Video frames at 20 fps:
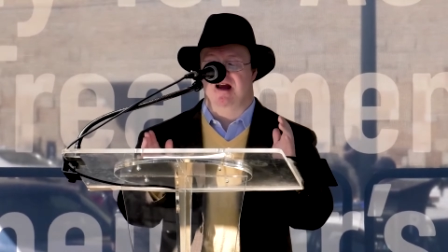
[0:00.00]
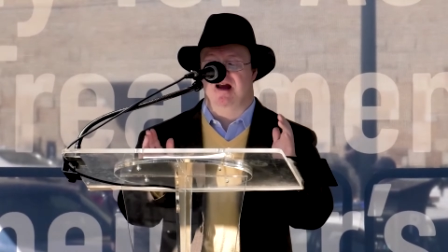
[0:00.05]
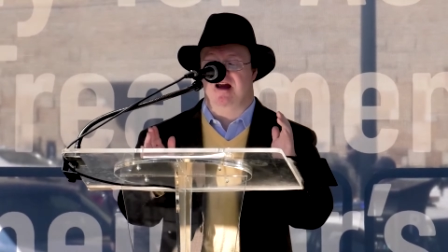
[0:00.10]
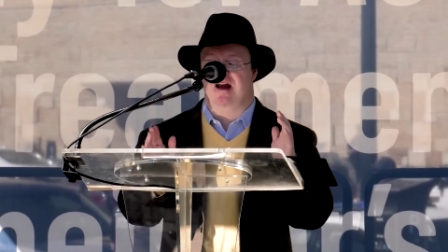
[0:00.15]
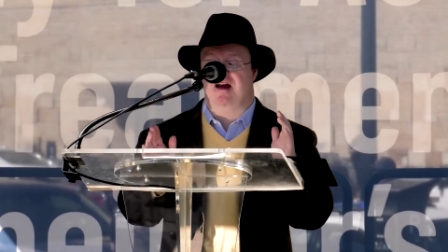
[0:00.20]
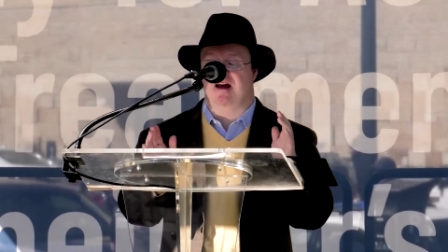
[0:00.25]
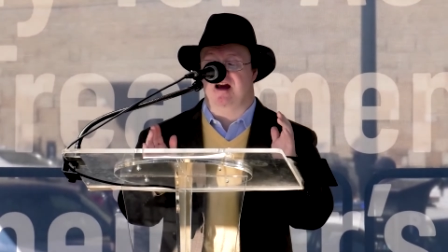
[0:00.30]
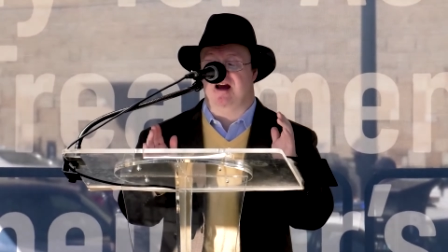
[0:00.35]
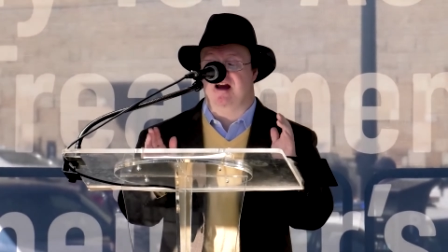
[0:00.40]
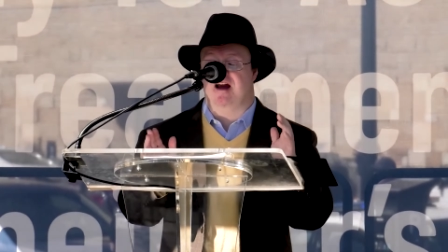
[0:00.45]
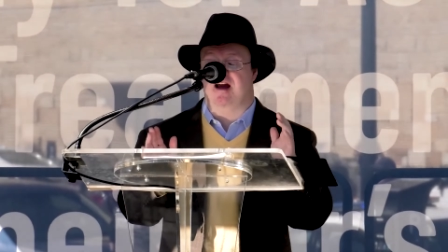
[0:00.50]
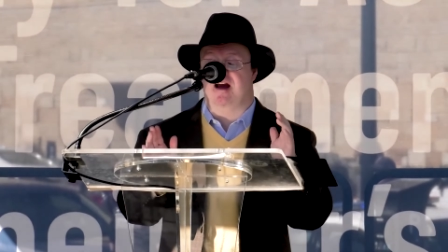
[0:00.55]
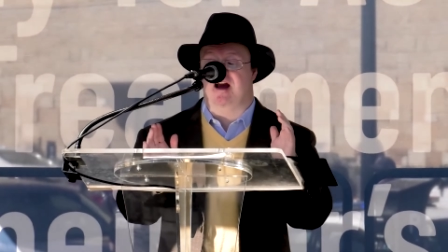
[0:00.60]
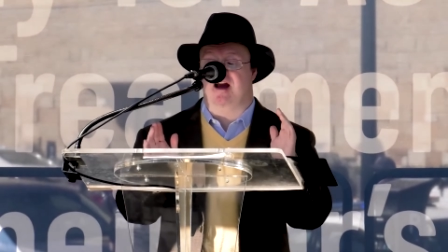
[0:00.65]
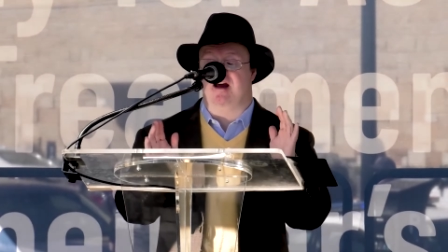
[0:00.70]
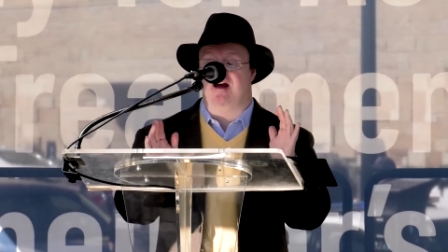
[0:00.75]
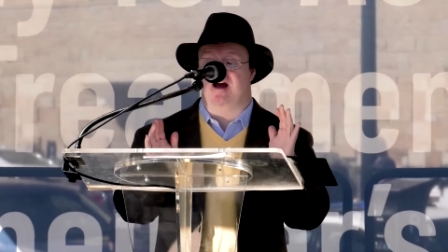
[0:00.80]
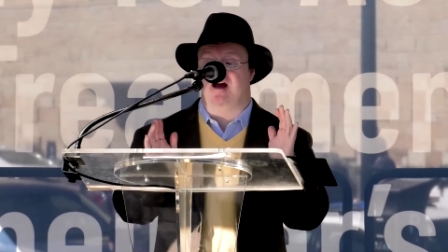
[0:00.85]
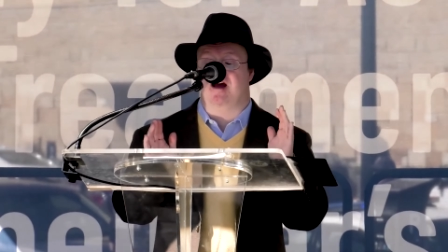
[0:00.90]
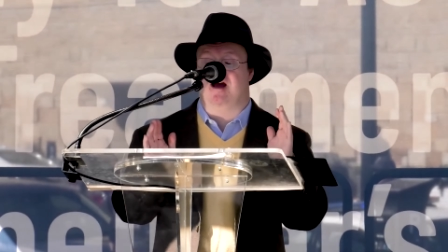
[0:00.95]

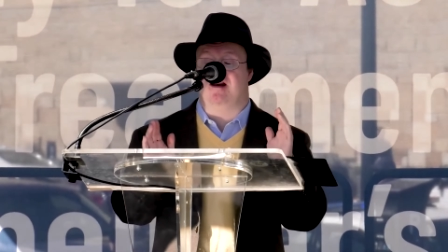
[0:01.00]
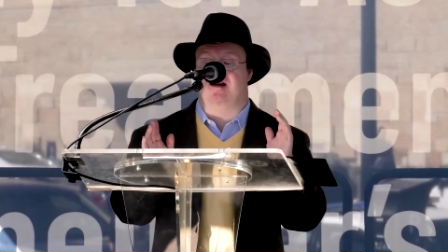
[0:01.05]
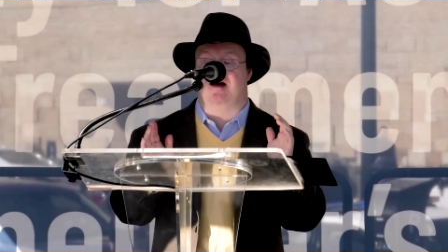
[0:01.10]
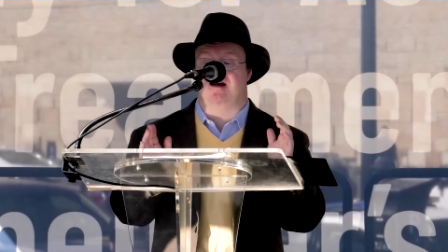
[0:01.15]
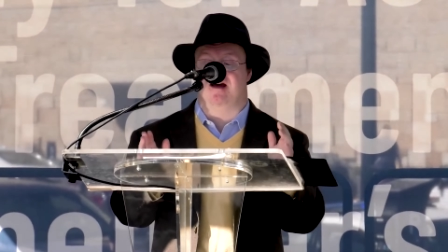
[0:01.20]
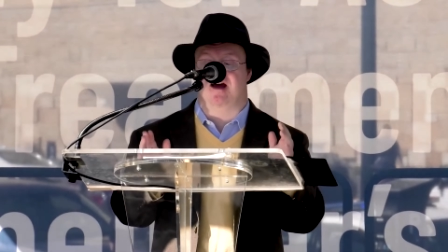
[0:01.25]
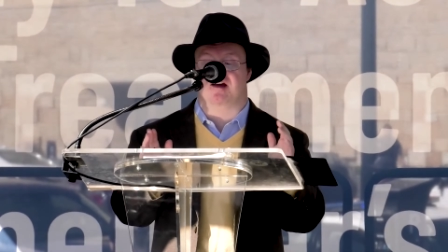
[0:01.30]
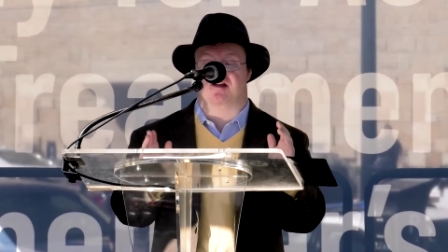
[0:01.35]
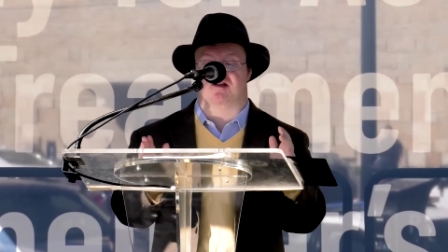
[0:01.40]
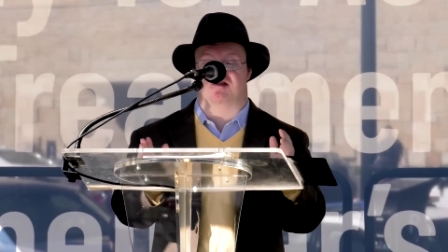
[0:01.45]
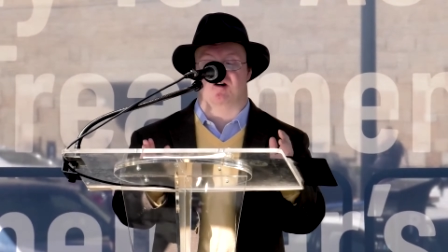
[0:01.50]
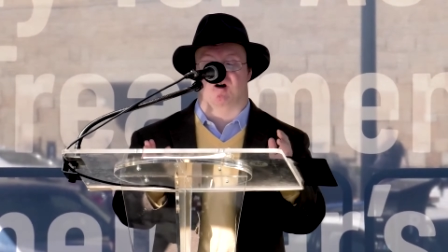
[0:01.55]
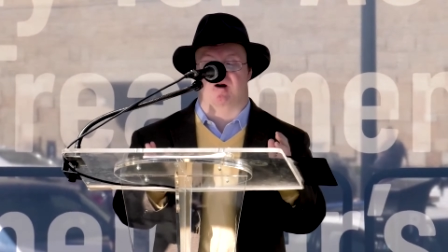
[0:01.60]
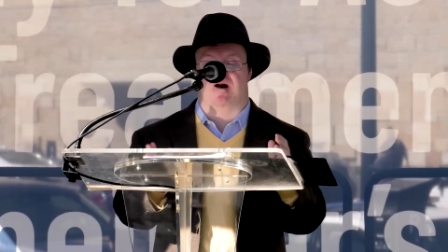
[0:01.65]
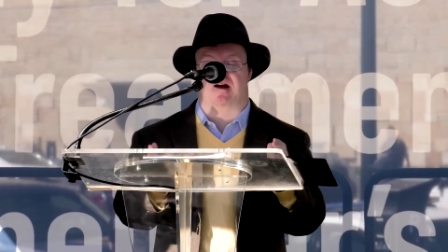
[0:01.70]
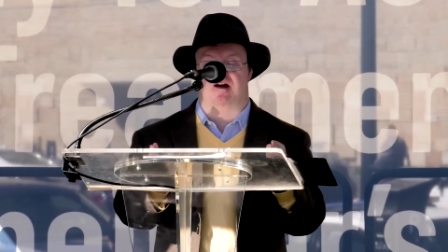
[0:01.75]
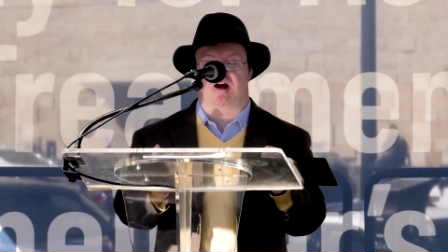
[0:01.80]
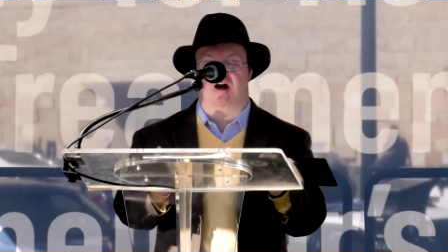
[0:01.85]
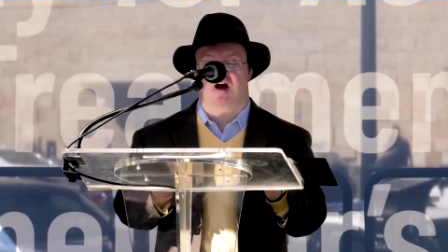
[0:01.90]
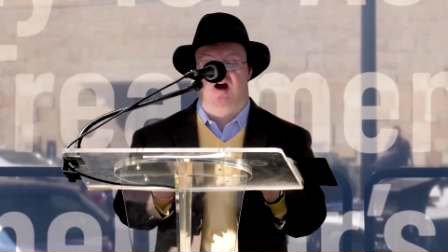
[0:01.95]
in an
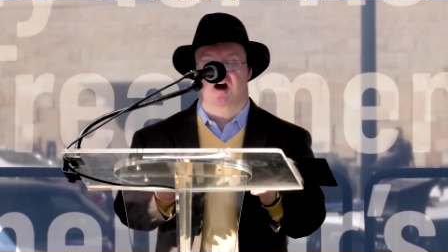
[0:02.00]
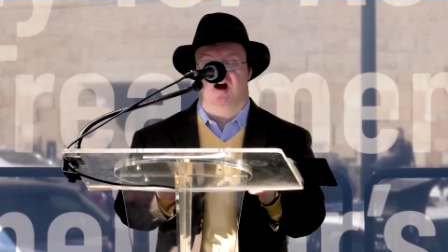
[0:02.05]
historic